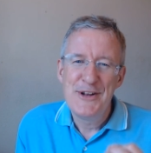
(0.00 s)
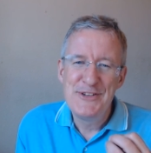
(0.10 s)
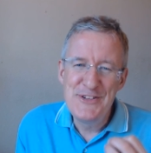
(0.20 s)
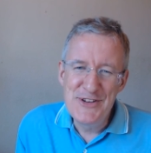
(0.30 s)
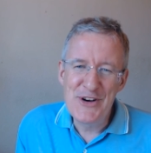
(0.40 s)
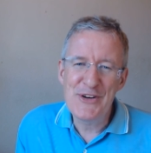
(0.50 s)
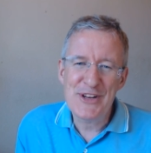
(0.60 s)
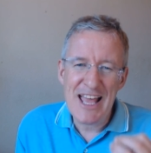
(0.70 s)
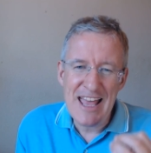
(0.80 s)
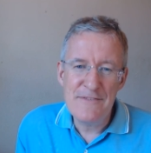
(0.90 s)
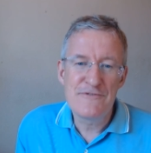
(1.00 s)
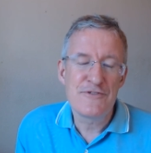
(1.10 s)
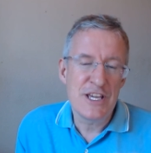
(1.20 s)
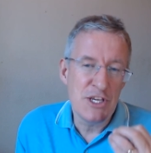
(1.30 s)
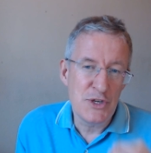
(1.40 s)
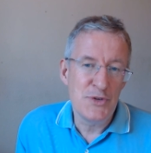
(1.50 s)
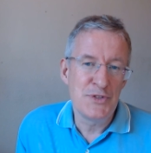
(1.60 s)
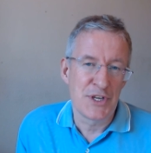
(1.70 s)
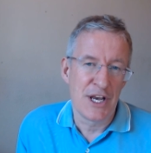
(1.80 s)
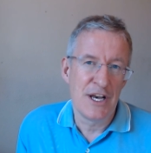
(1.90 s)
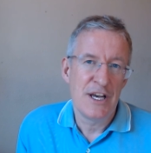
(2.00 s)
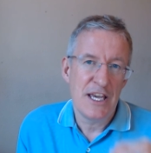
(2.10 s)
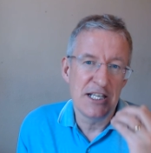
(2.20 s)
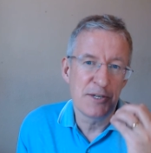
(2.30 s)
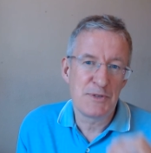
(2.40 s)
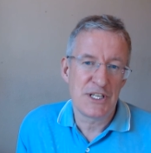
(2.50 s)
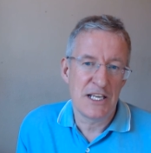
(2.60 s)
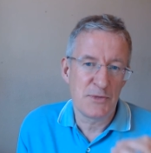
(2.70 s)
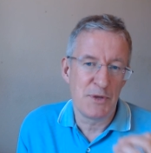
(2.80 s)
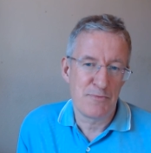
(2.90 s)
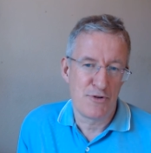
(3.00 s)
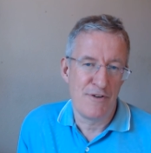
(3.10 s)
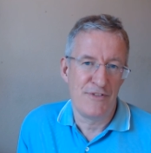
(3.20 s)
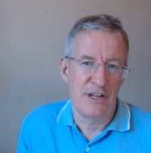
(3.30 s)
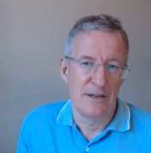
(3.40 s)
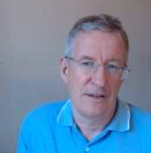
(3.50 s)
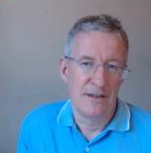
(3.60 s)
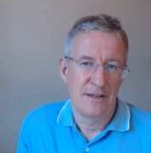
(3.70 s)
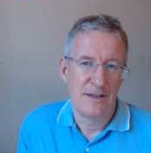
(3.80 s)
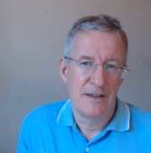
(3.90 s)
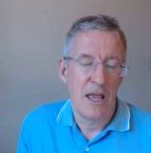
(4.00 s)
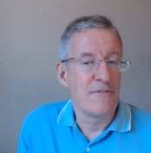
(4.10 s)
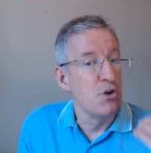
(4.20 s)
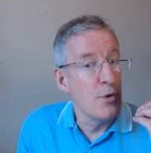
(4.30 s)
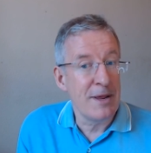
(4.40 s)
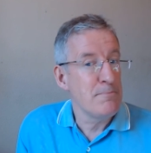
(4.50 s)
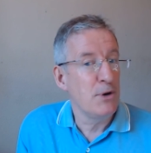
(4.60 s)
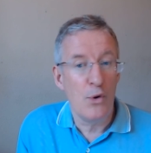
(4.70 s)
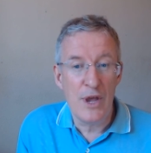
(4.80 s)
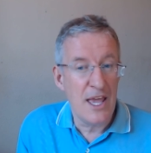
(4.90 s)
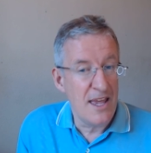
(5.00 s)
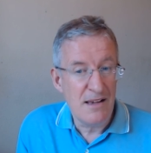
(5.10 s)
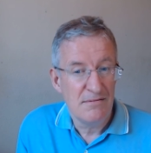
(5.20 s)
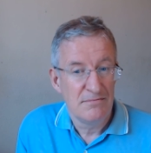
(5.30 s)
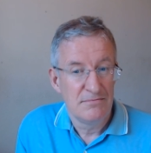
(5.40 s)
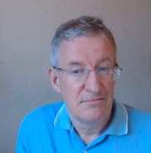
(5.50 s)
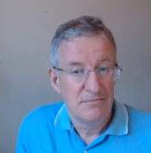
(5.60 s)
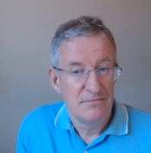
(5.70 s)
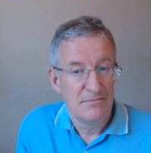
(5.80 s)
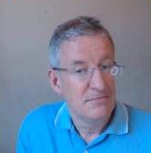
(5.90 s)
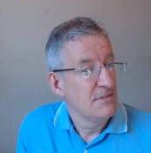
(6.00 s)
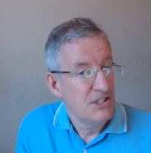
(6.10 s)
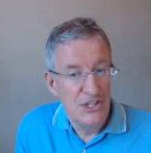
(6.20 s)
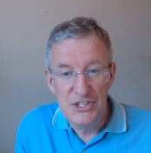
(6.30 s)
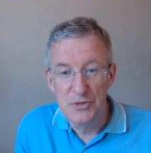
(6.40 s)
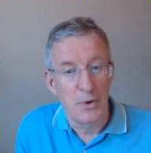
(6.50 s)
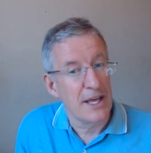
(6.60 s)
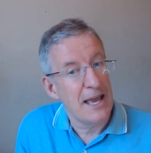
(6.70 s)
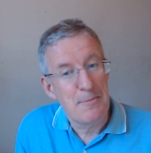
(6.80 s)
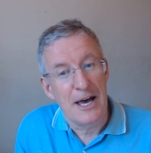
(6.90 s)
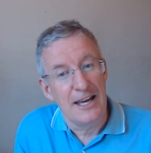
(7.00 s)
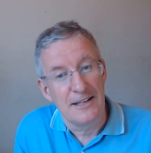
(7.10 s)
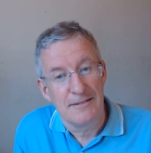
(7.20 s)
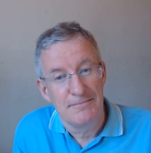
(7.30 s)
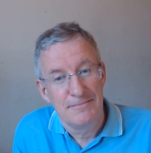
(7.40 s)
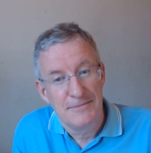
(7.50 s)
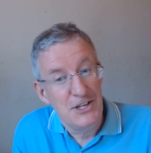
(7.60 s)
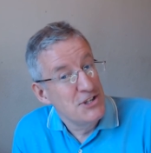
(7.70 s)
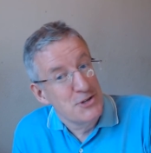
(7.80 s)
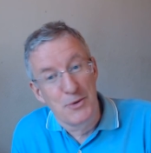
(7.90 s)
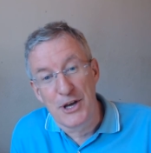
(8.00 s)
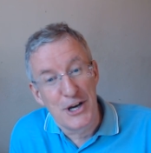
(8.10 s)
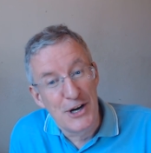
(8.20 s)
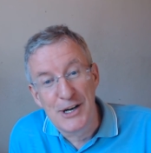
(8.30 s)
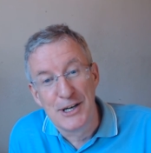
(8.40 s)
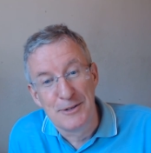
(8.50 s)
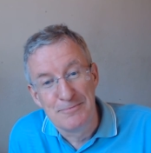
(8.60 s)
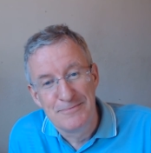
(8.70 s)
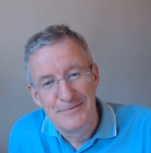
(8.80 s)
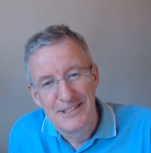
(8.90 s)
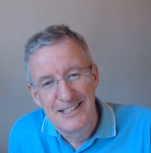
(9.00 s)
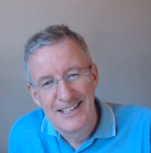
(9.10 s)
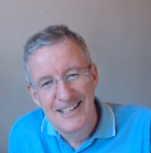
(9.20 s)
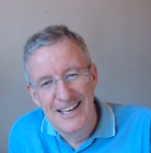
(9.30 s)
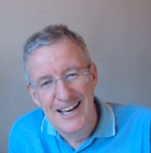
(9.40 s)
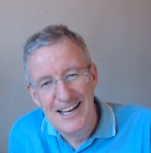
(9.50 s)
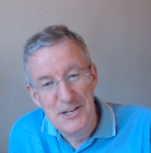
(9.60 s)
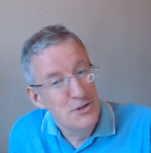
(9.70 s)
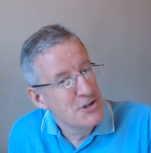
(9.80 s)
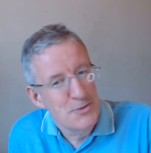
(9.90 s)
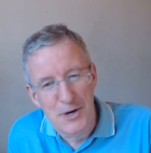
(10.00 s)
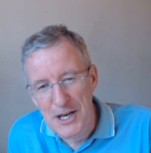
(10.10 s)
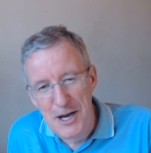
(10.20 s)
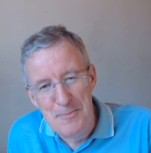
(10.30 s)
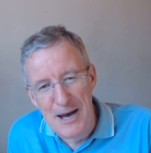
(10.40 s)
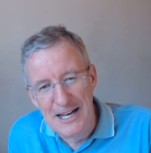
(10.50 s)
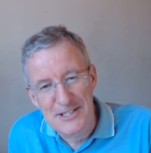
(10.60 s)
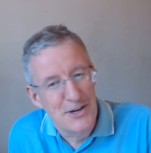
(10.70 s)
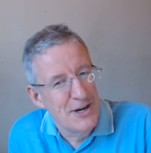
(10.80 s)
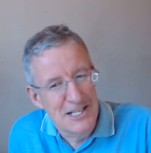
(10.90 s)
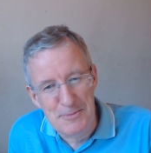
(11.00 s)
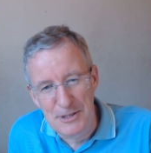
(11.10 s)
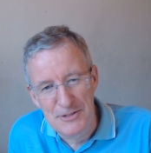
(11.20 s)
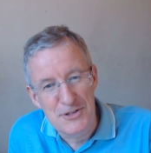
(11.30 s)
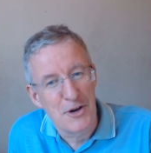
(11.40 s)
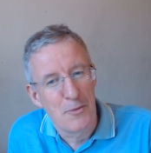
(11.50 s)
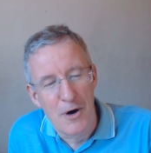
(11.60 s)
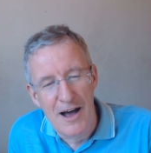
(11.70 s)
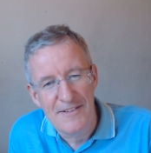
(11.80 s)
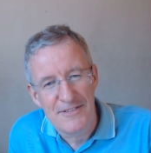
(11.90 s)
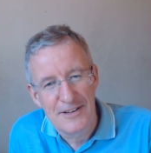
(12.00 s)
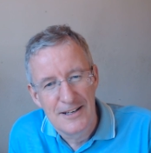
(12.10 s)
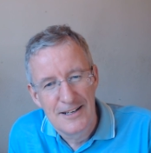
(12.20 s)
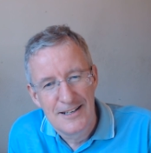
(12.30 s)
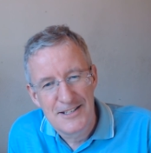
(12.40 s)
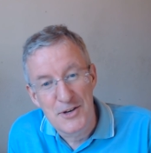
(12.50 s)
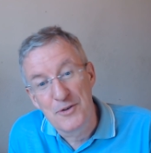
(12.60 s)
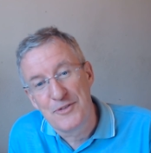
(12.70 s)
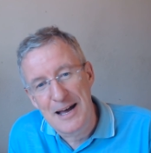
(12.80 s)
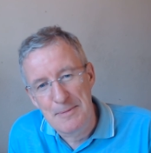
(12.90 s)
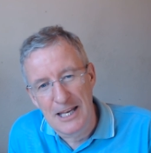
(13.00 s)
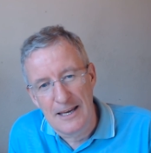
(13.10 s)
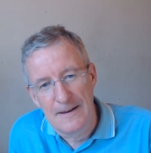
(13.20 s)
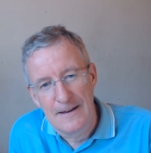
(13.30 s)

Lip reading: Not every user is obsessed with profit. If you're an employee, you just want to get paid. You just want to go home. Yeah, you just want to go back to your husband, to your wife, to your family.